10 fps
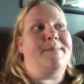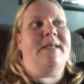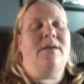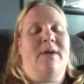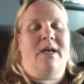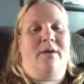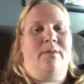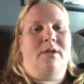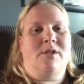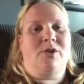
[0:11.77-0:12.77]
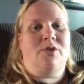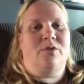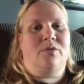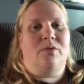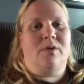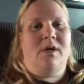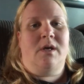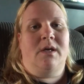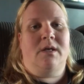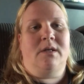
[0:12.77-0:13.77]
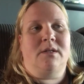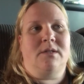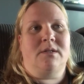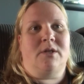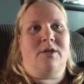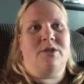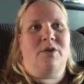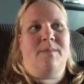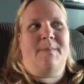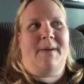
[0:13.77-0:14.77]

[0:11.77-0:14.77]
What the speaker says: Anyway, I wanted to talk to you